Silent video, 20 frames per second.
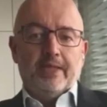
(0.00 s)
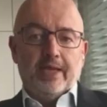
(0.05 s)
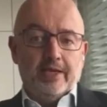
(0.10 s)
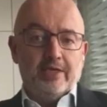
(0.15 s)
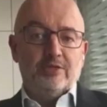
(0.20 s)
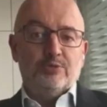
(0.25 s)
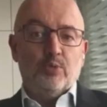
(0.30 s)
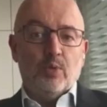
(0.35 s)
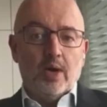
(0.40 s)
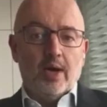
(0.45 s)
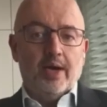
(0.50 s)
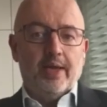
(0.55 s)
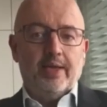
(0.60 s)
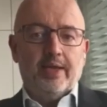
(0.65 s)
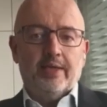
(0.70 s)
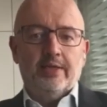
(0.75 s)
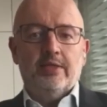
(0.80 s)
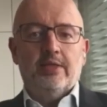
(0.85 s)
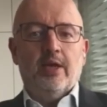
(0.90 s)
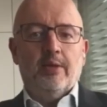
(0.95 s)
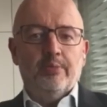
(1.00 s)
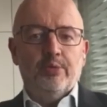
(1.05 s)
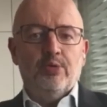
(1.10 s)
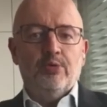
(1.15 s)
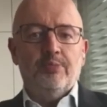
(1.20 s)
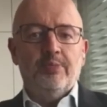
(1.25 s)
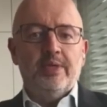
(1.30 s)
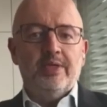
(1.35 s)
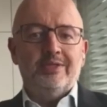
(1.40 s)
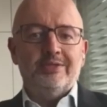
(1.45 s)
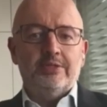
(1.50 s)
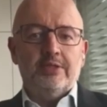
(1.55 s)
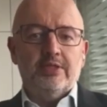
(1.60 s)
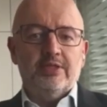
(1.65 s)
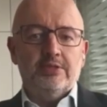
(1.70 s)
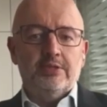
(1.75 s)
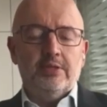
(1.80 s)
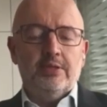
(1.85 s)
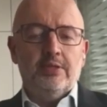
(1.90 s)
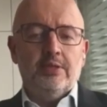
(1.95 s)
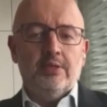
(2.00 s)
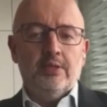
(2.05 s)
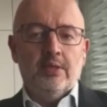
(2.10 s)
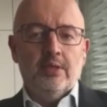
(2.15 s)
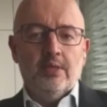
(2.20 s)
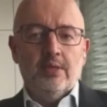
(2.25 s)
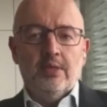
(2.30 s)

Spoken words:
That is why at WBCSD,